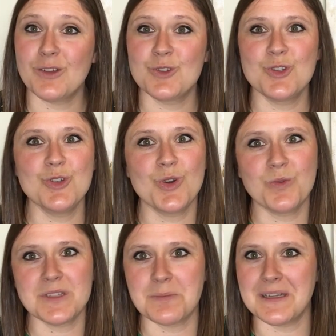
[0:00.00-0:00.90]
There's no
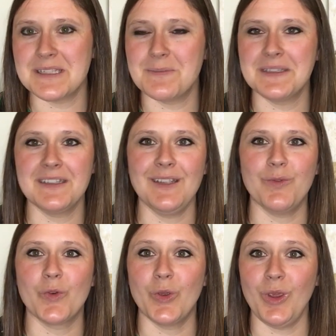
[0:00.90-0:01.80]
responsibility
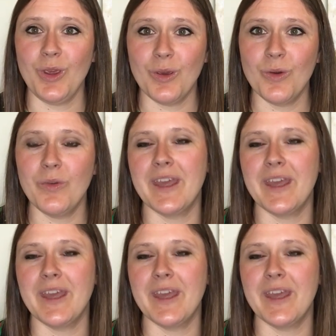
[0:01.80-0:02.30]
for you.